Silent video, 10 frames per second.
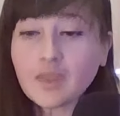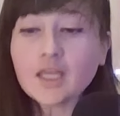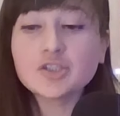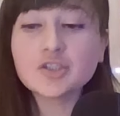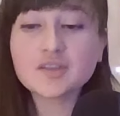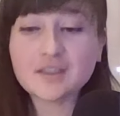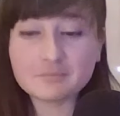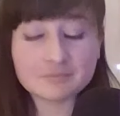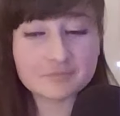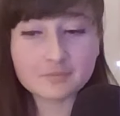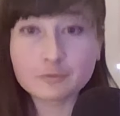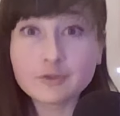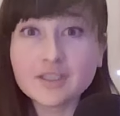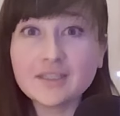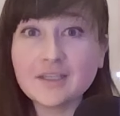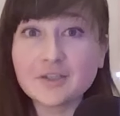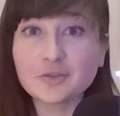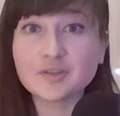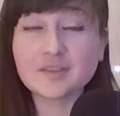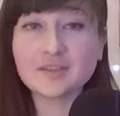it's just really
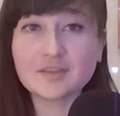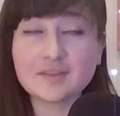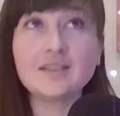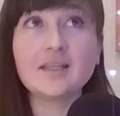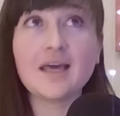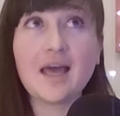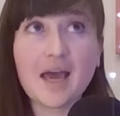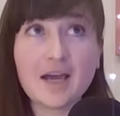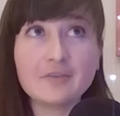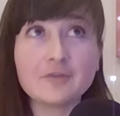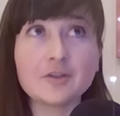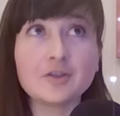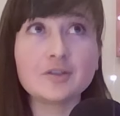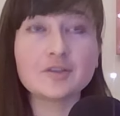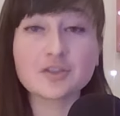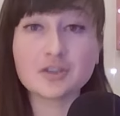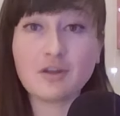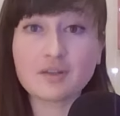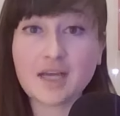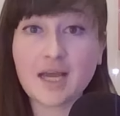interesting to see that after such a
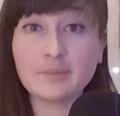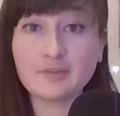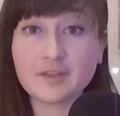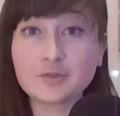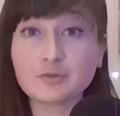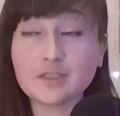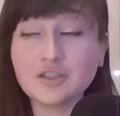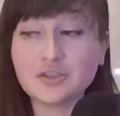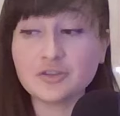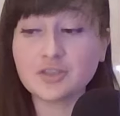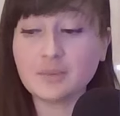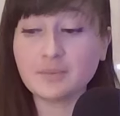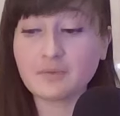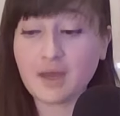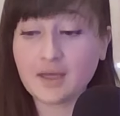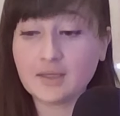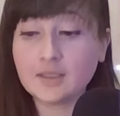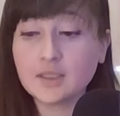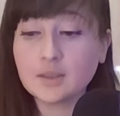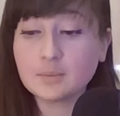long time of this relationship that
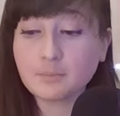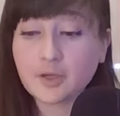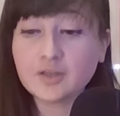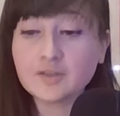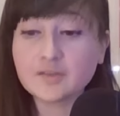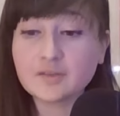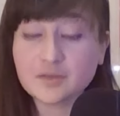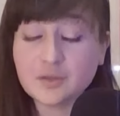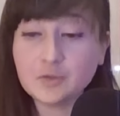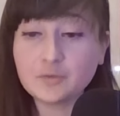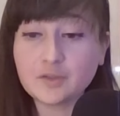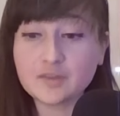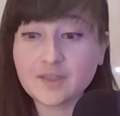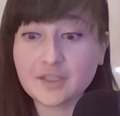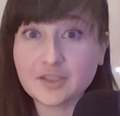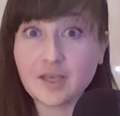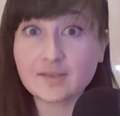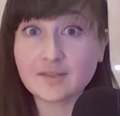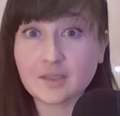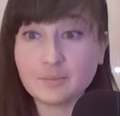Paris still feels like she
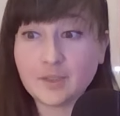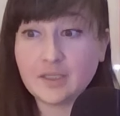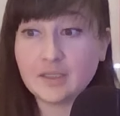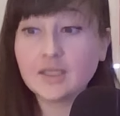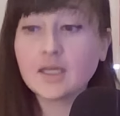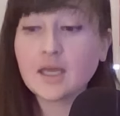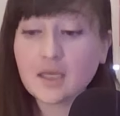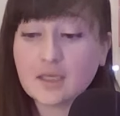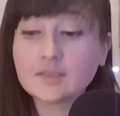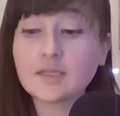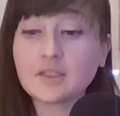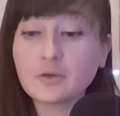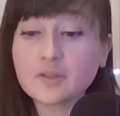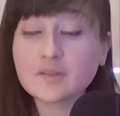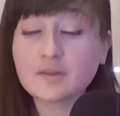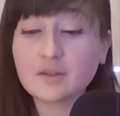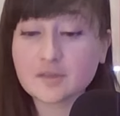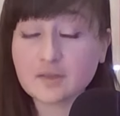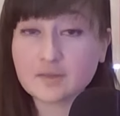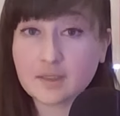has to compete. And I know this
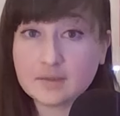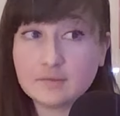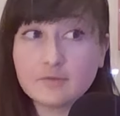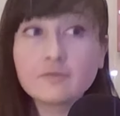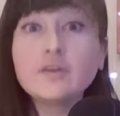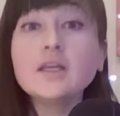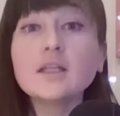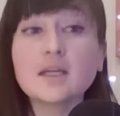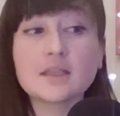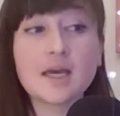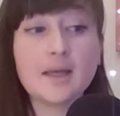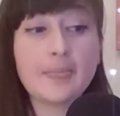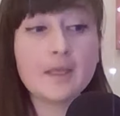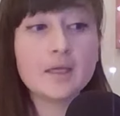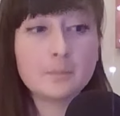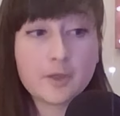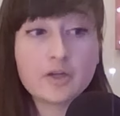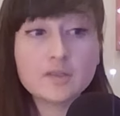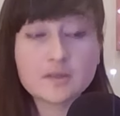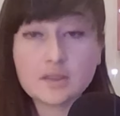there's this I feeling that
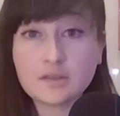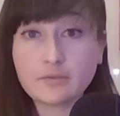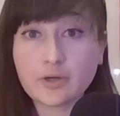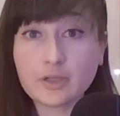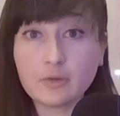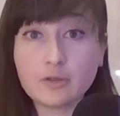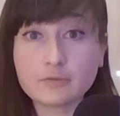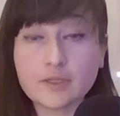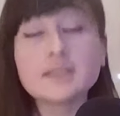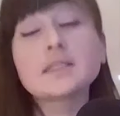Paris is a very loyal friend